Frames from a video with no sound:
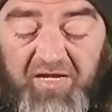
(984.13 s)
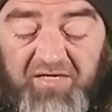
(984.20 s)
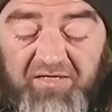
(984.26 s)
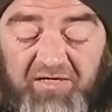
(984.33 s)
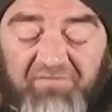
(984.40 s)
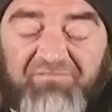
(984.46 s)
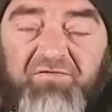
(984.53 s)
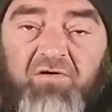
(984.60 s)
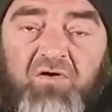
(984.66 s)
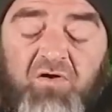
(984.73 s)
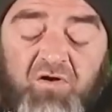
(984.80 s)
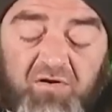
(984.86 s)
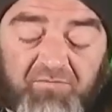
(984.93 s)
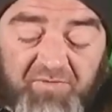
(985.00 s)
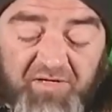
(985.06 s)
I love the
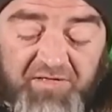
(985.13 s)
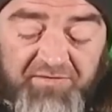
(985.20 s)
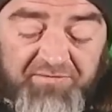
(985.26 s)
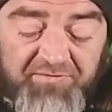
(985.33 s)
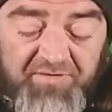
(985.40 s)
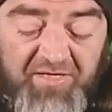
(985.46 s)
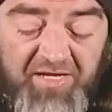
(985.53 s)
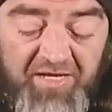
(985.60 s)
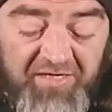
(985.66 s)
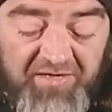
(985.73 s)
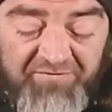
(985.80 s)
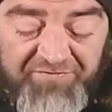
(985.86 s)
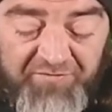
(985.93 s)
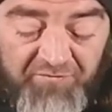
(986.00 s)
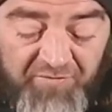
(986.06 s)
armor, I
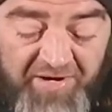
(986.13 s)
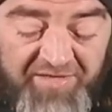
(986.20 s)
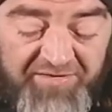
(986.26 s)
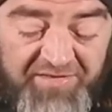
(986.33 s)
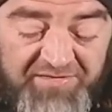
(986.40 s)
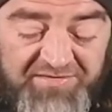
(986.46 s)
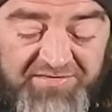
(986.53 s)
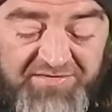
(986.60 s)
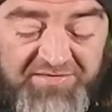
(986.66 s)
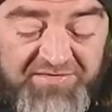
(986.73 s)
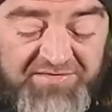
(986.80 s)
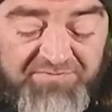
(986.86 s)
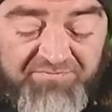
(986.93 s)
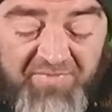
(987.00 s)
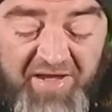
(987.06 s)
love the way that
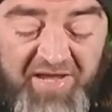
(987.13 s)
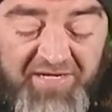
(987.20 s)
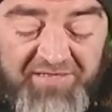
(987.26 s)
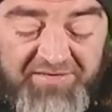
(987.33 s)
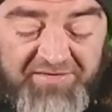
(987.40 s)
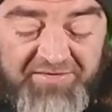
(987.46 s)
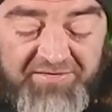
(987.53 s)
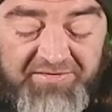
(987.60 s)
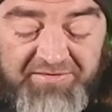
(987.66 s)
he's made,